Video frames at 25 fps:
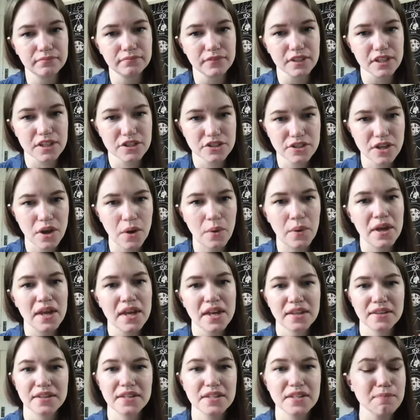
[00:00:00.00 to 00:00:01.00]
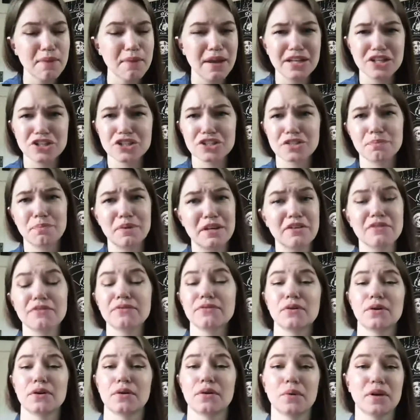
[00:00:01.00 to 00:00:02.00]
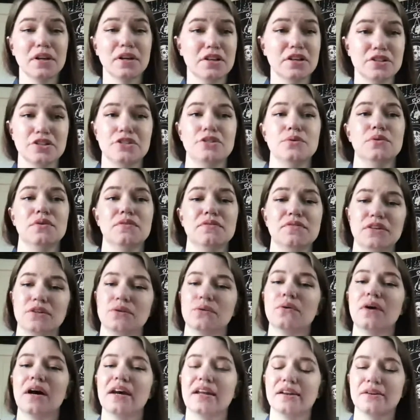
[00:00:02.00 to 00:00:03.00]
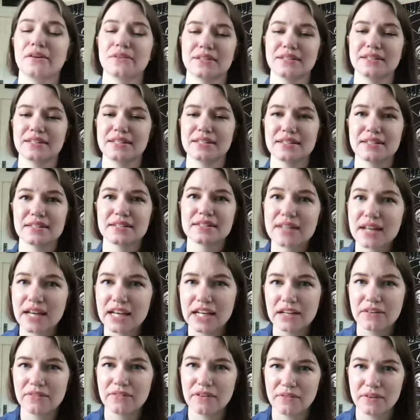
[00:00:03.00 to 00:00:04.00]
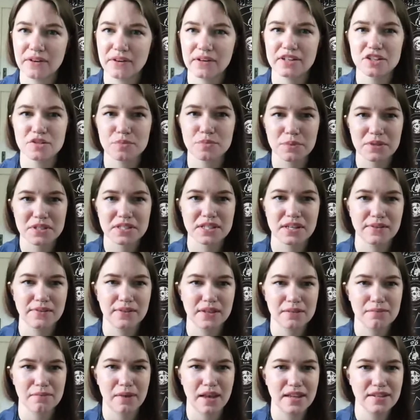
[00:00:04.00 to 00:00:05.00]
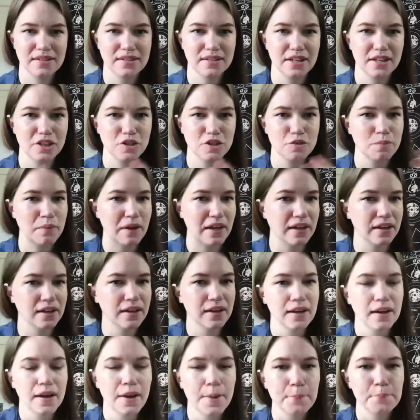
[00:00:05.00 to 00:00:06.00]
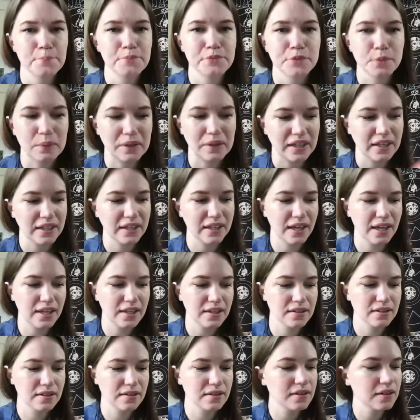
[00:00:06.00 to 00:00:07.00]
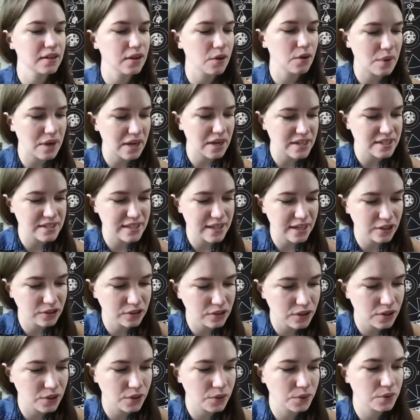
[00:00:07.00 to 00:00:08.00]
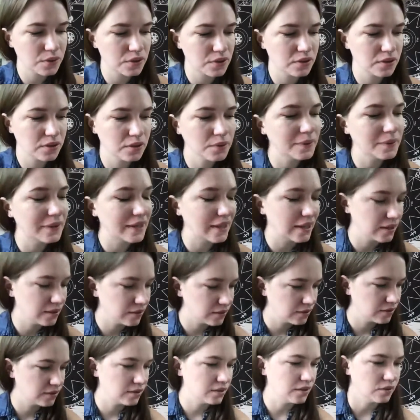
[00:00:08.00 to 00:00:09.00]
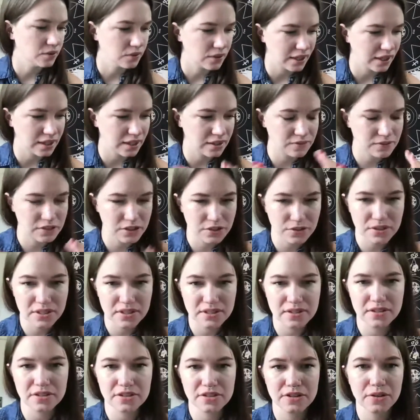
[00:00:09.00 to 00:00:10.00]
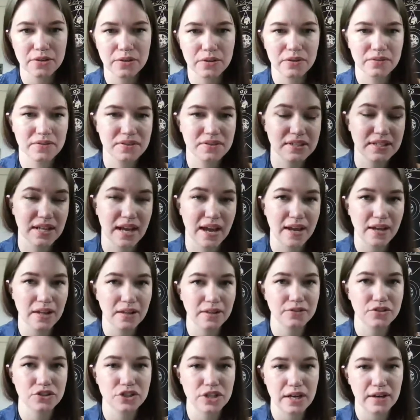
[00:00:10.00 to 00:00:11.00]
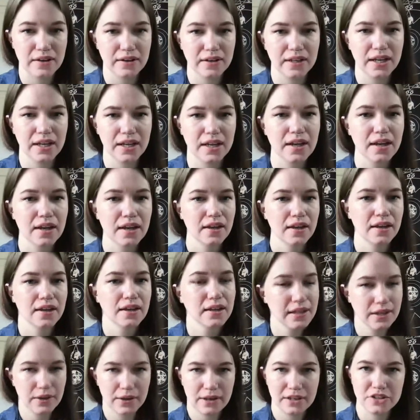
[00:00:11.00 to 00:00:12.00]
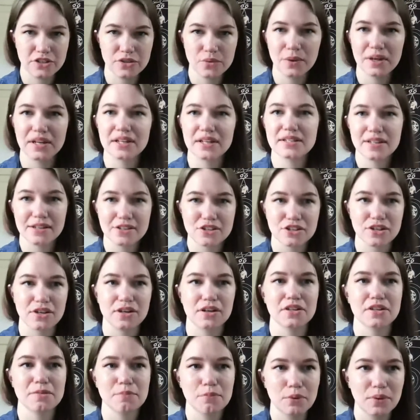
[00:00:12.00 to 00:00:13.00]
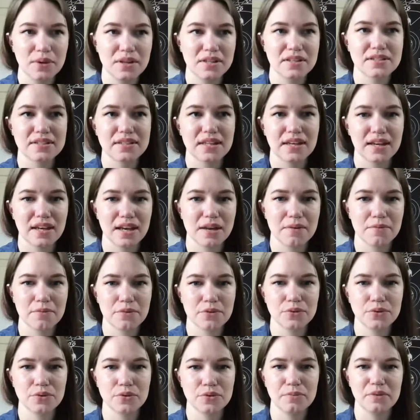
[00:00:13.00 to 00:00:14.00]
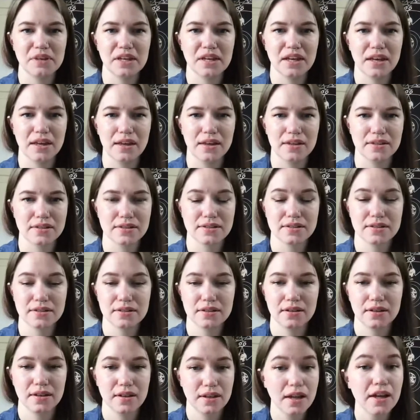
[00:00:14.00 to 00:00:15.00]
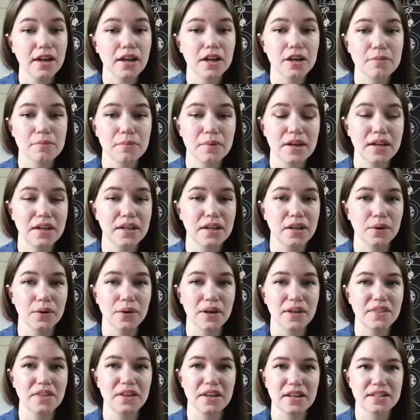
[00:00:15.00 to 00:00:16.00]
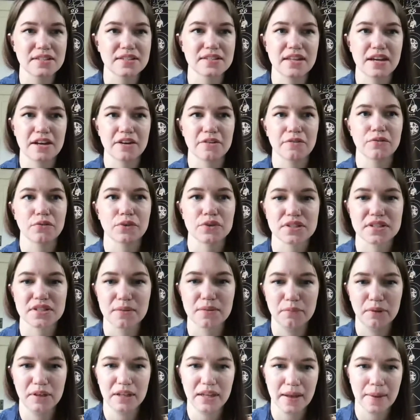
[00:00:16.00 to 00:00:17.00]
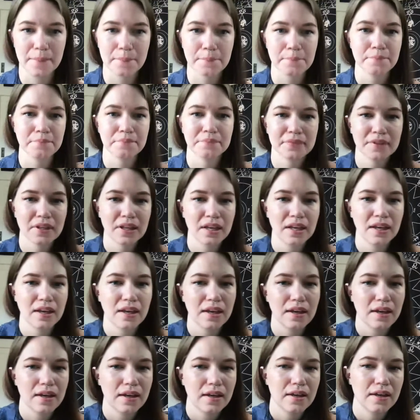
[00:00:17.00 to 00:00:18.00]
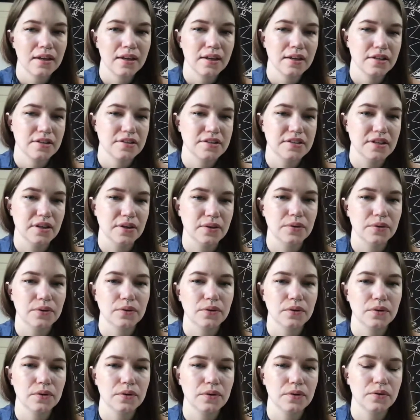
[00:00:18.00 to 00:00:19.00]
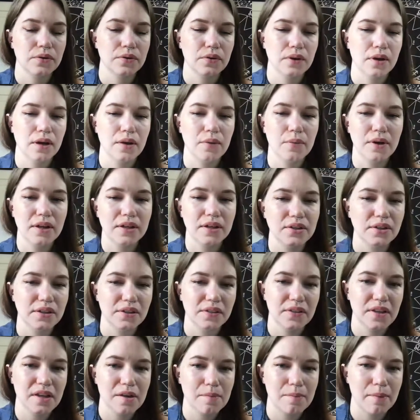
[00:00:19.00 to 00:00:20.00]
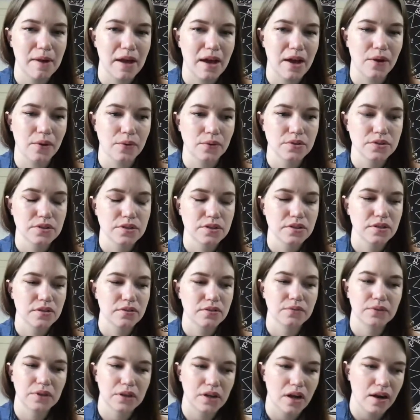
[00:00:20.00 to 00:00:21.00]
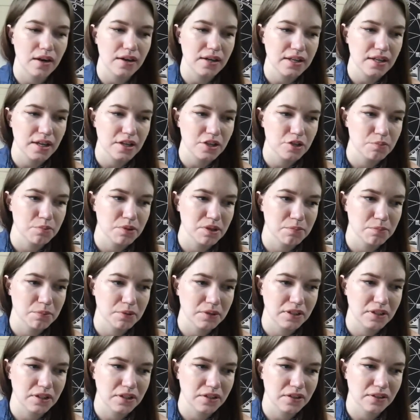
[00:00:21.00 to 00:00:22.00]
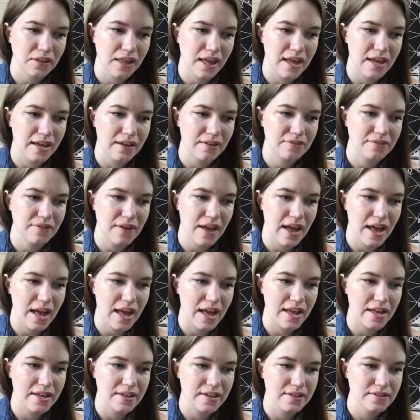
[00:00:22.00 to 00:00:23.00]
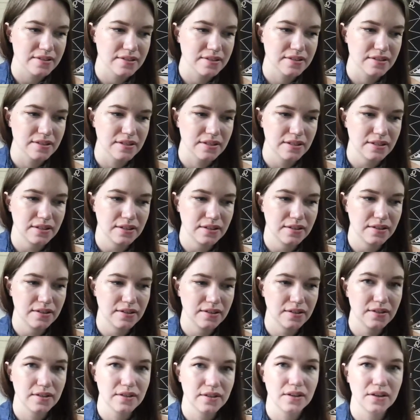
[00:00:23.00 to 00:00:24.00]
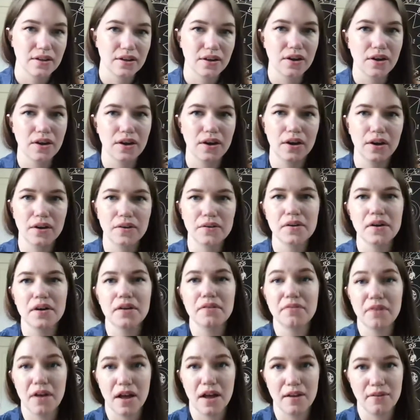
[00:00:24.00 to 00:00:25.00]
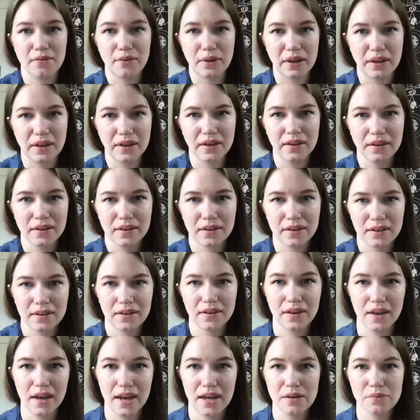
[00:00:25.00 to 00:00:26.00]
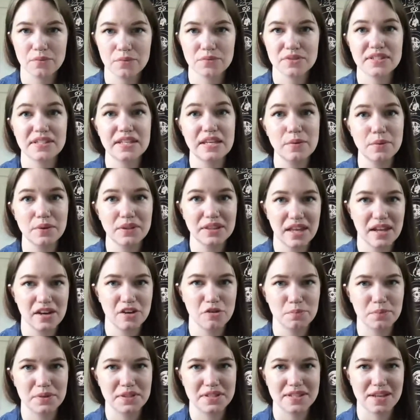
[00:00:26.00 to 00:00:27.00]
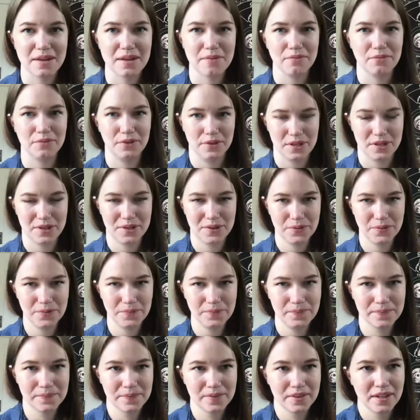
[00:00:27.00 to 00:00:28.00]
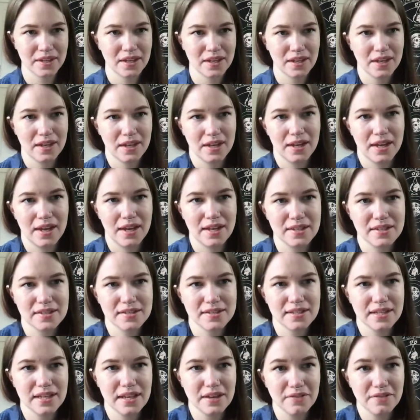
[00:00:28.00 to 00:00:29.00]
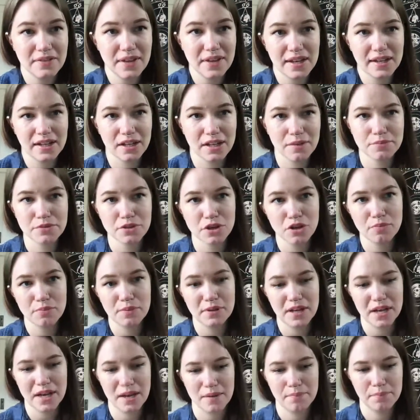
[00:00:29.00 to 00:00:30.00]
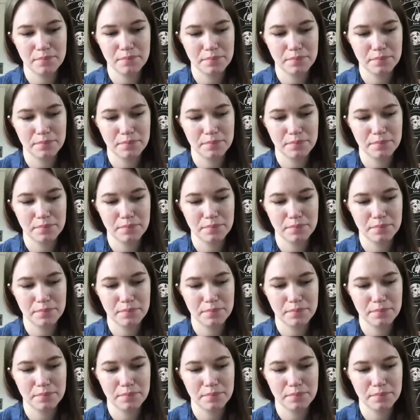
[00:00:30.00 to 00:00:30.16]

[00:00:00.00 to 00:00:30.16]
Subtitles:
So this might just be for one or two of you. I know that this is kind of a very specific message, but when I get, you know, when I download, you know, when I, you know, kind of do this intuitive style of sharing, I do want to touch on all the points that come through because it could, I think it's there for somebody. So I want think about regarding other people in your life as evolving and see what that opens up for you and see if that helps open up